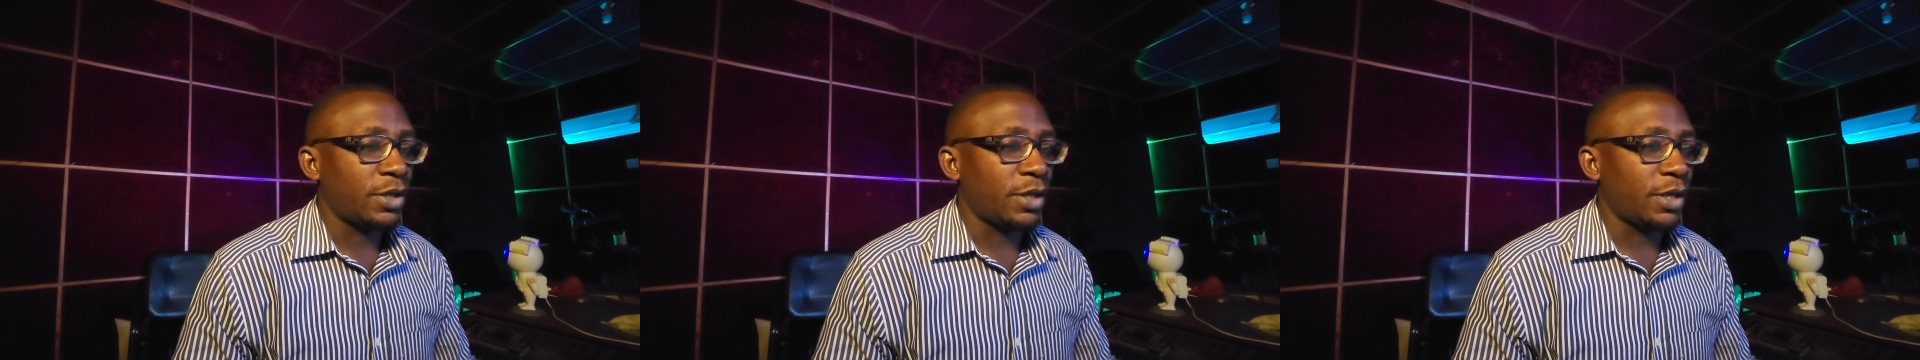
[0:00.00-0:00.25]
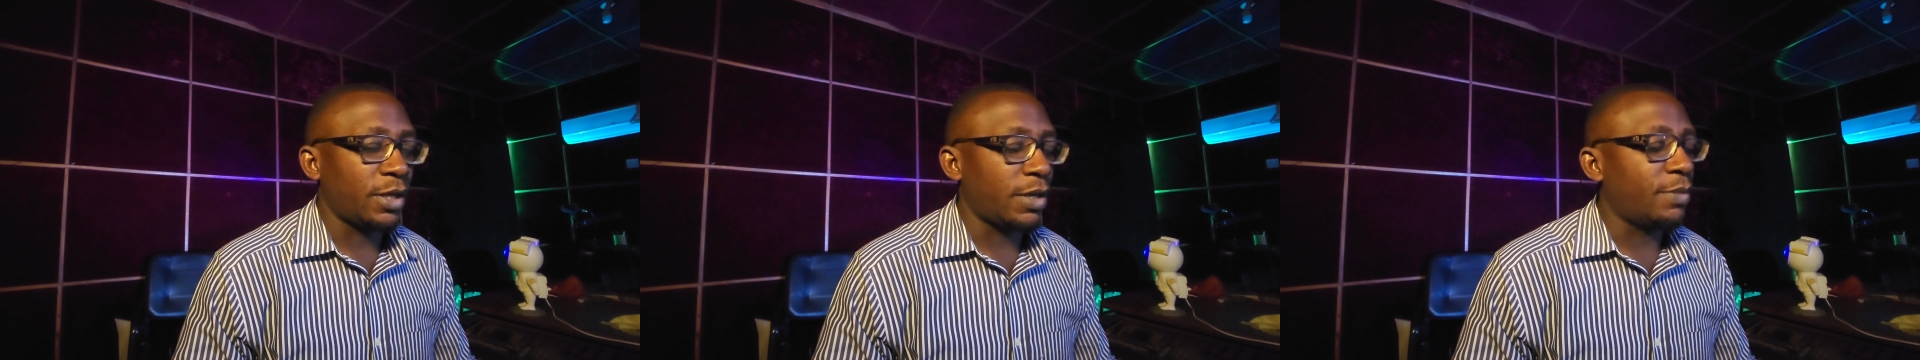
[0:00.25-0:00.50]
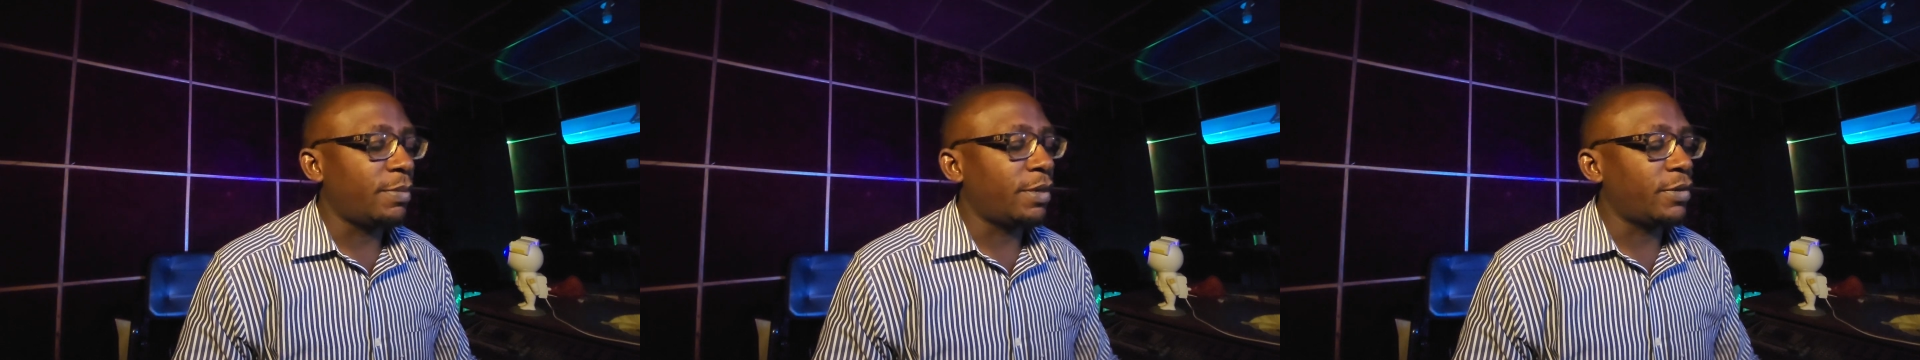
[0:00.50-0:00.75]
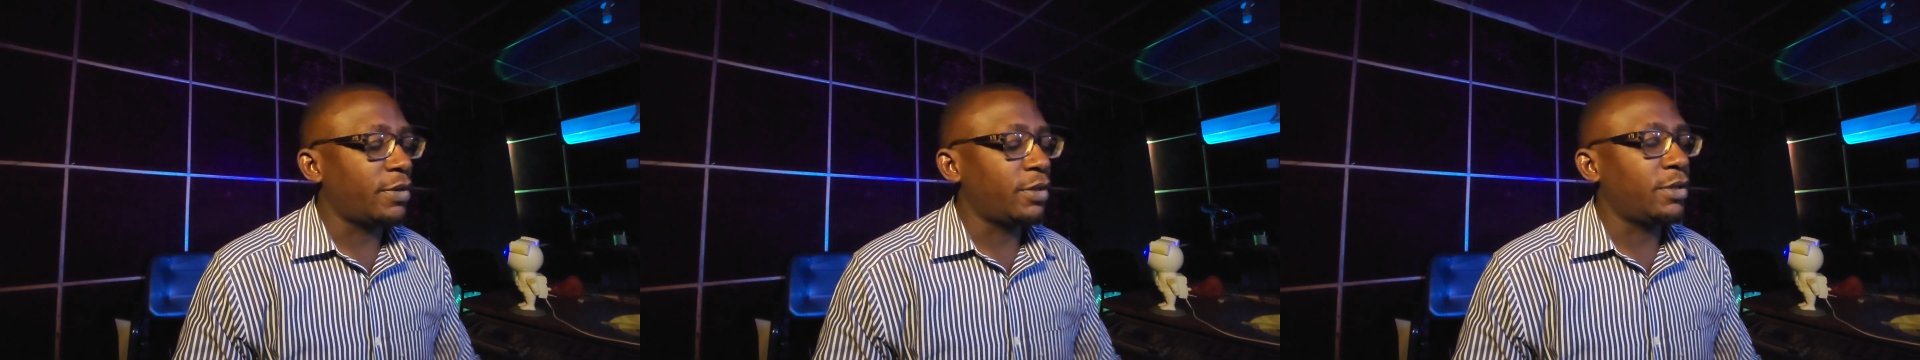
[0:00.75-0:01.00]

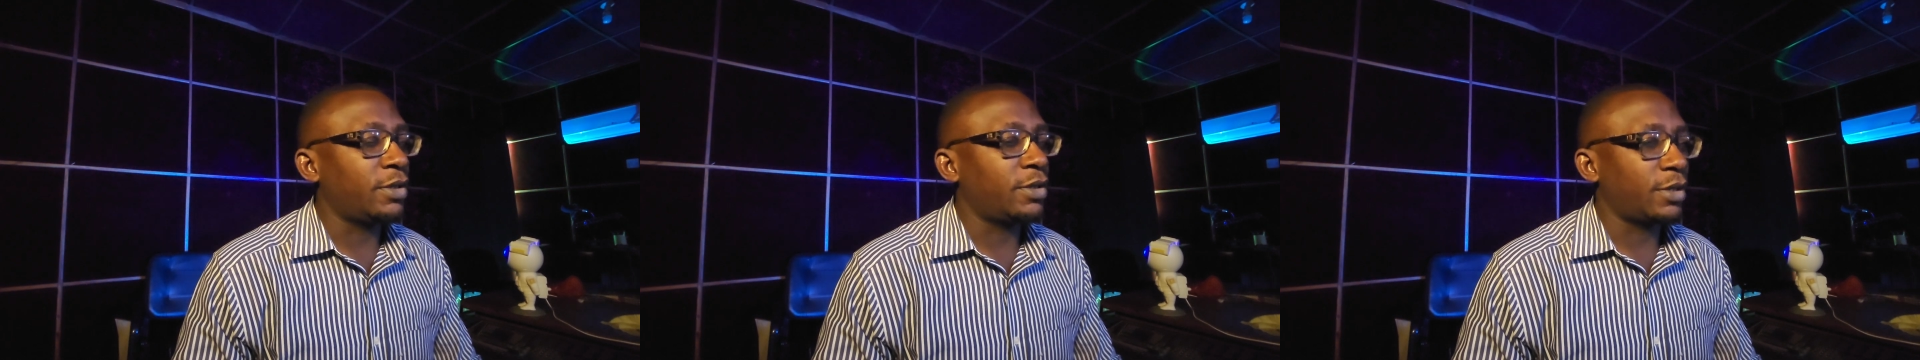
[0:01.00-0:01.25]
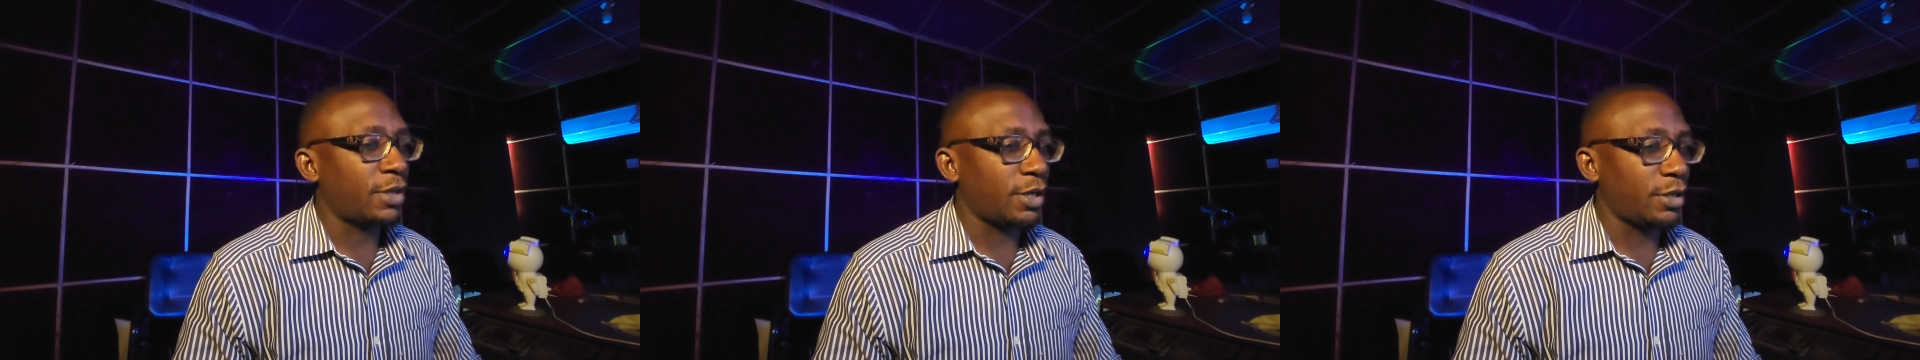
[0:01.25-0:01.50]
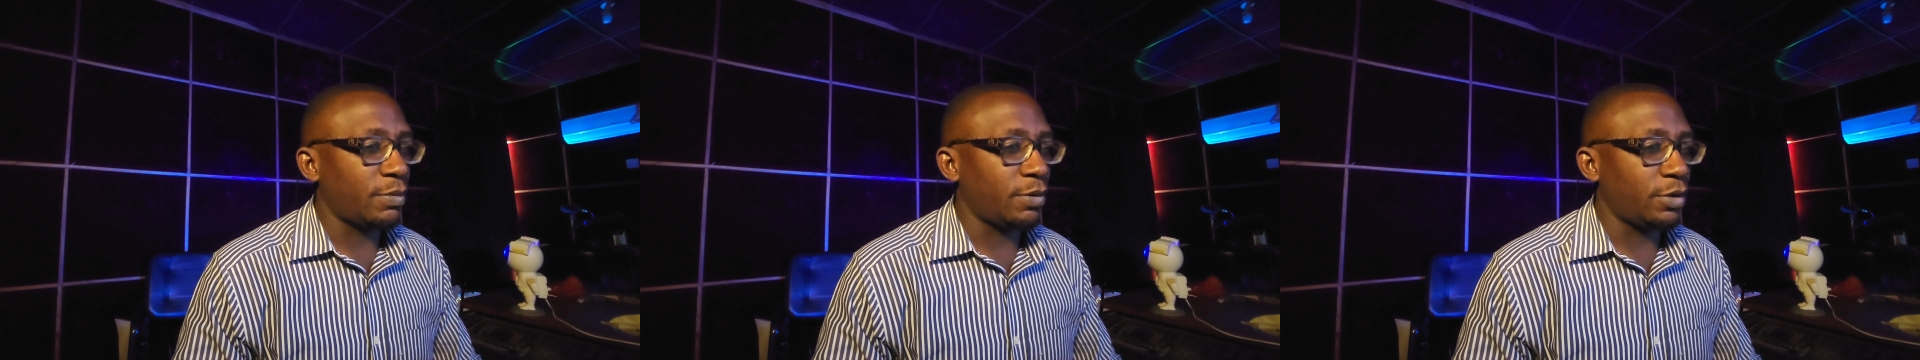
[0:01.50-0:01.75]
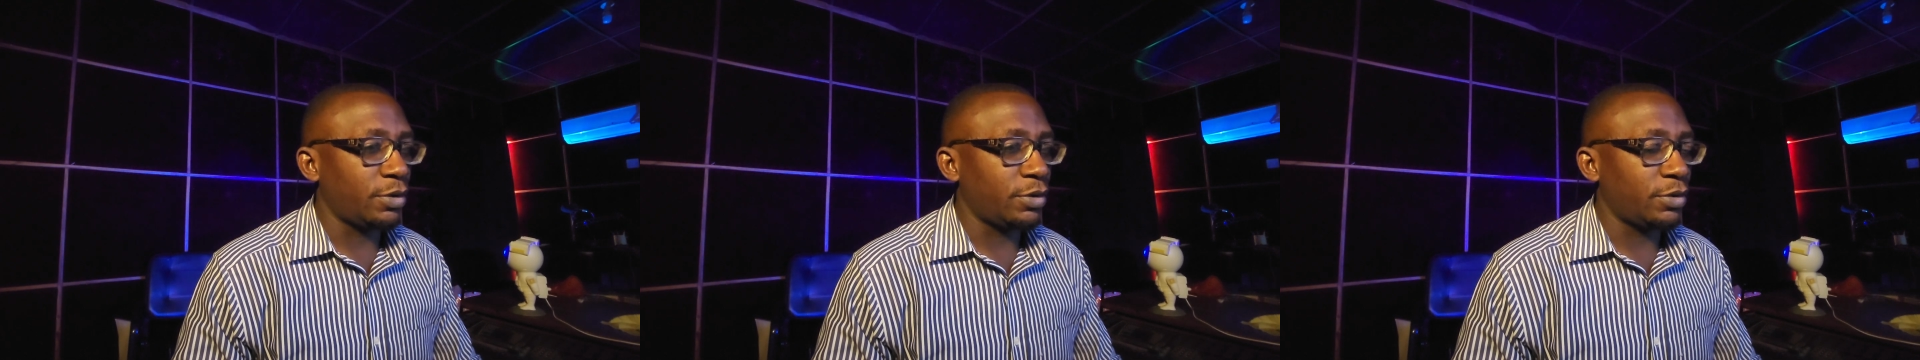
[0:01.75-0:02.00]
I think
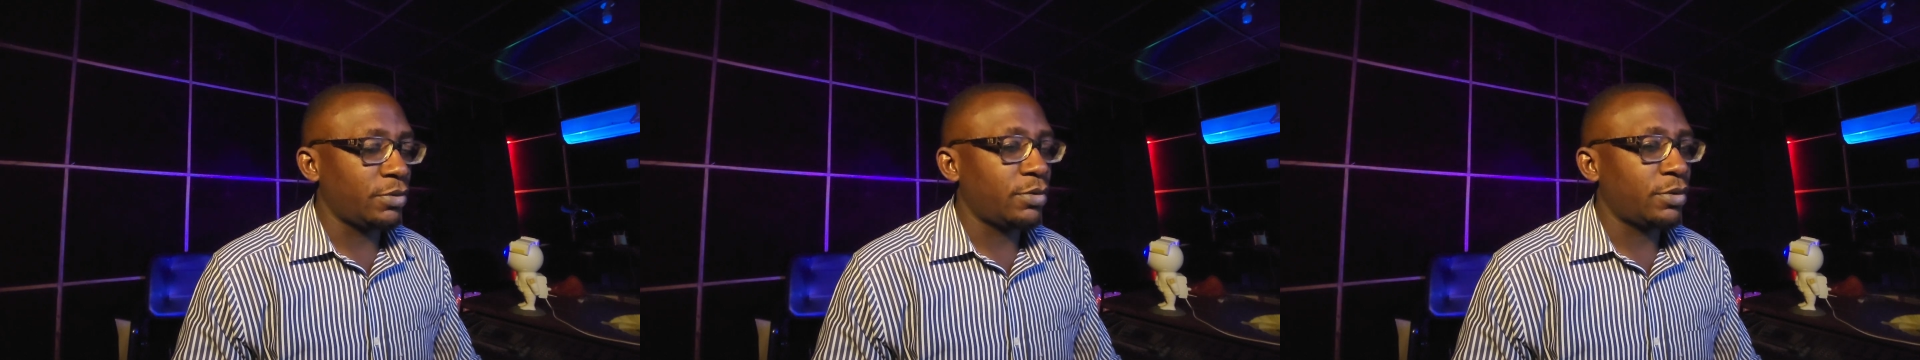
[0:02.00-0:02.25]
anybody,